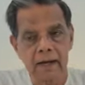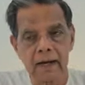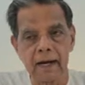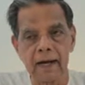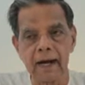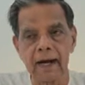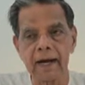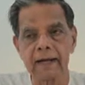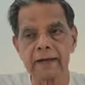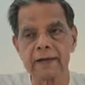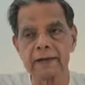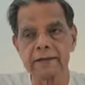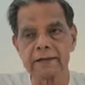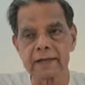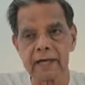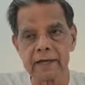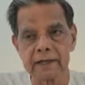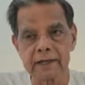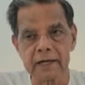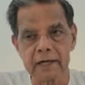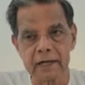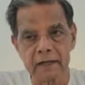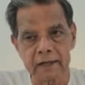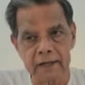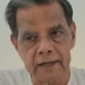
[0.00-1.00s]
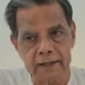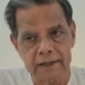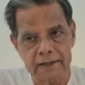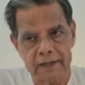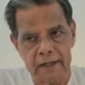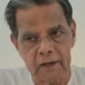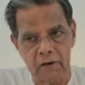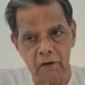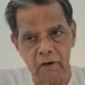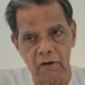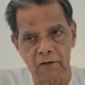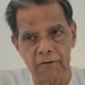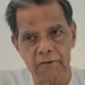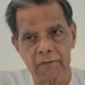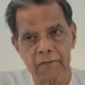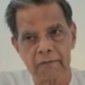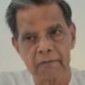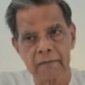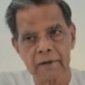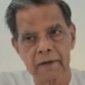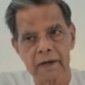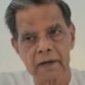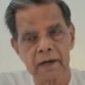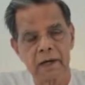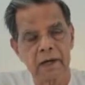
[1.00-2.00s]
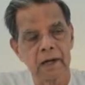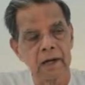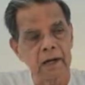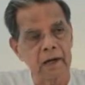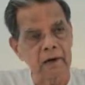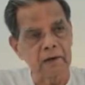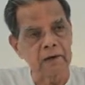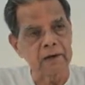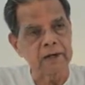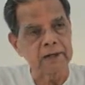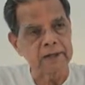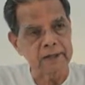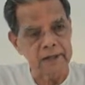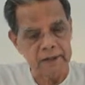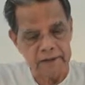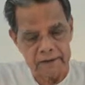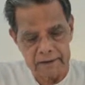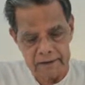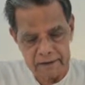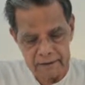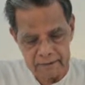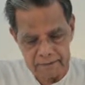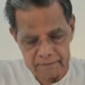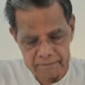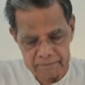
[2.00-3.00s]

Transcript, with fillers: and the psychic takes care of everything.